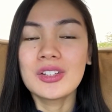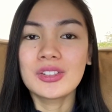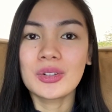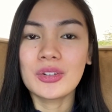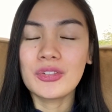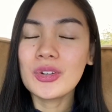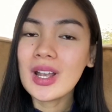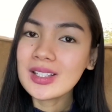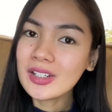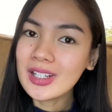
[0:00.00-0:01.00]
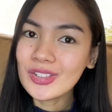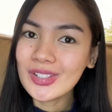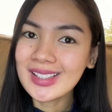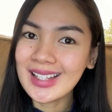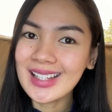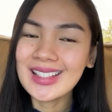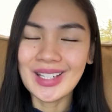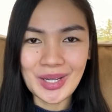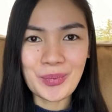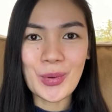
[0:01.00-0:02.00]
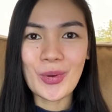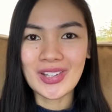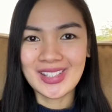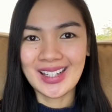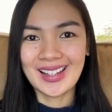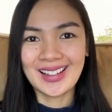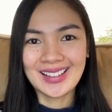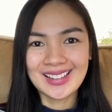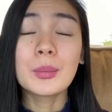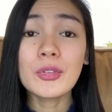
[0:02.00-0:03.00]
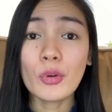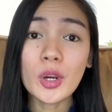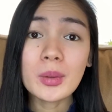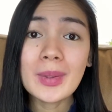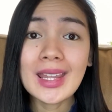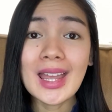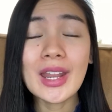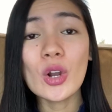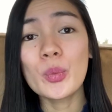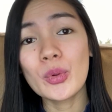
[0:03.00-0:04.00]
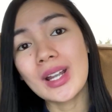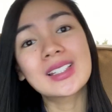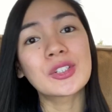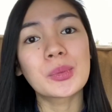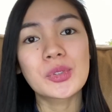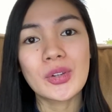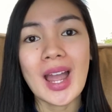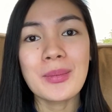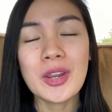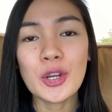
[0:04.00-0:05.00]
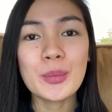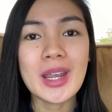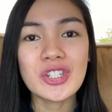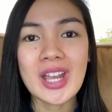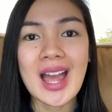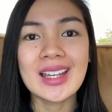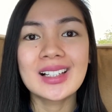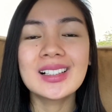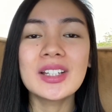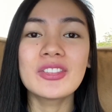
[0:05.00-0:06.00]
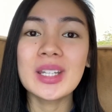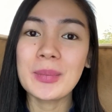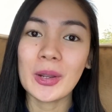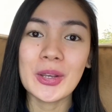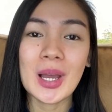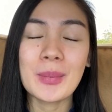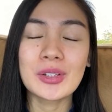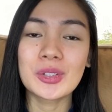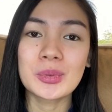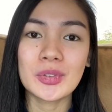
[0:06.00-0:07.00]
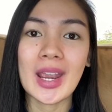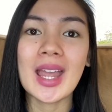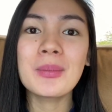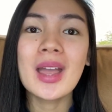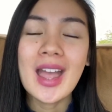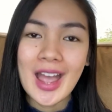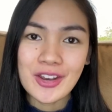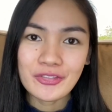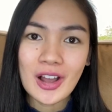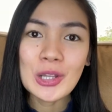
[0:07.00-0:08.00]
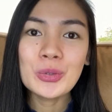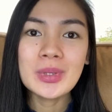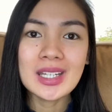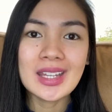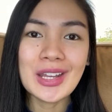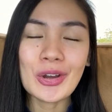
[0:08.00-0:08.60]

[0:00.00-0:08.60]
So if you guys are interested, keep on watching. Before we begin, I hope you guys can subscribe here on my channel if hindi pa kayo nakapag-subscribe and follow me na din